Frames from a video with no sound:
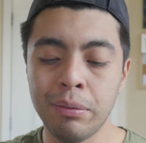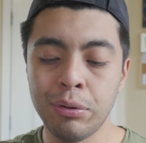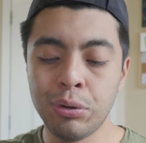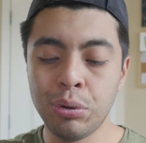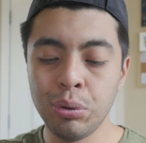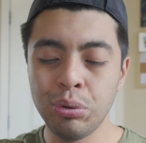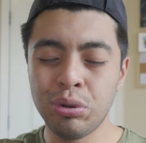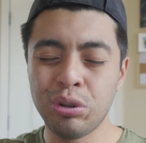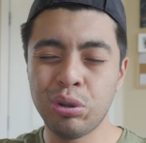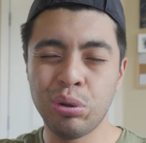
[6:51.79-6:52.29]

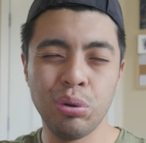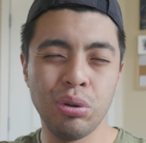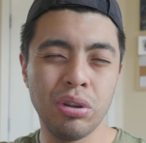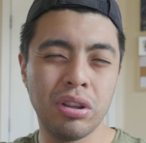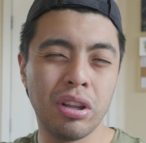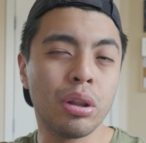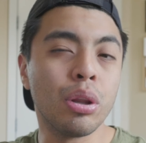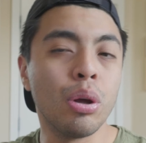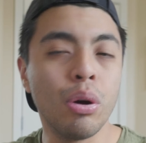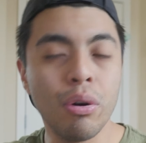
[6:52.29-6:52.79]
due to
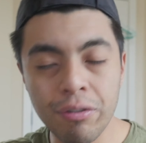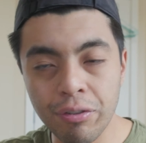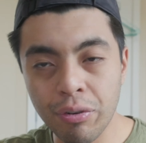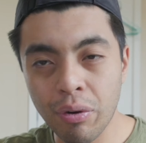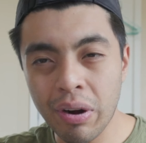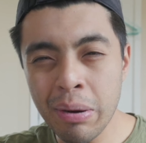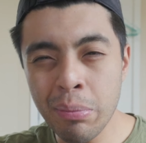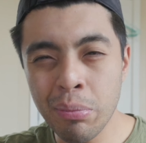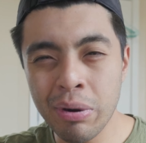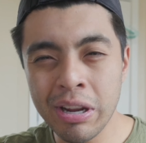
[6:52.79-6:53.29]
the low
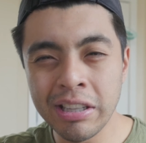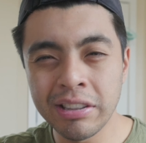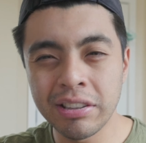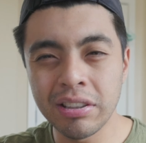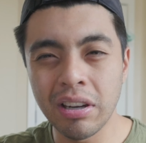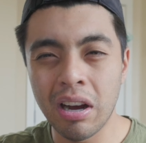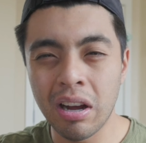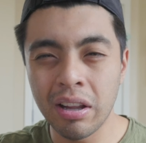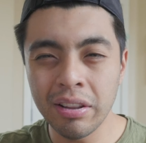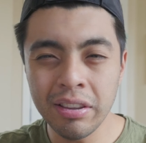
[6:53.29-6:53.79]
frame rates
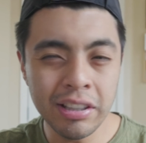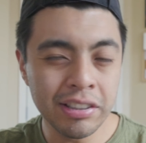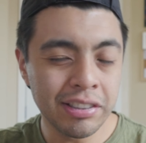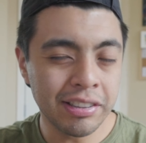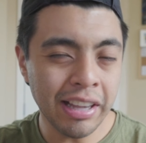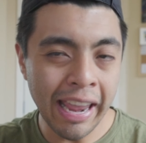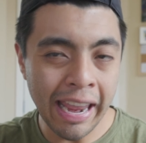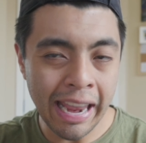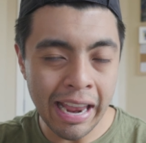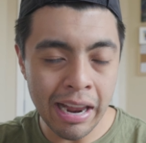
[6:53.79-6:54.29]
on these
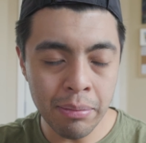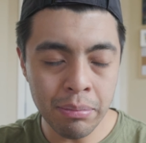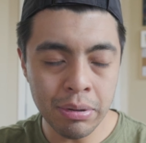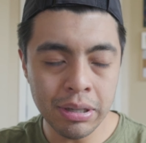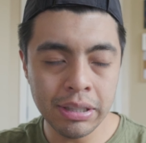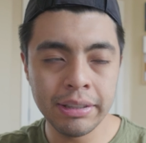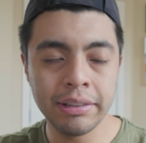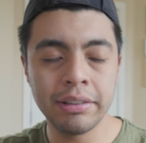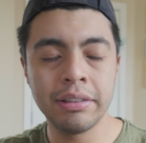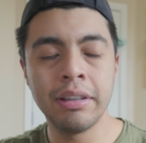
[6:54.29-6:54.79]
cameras,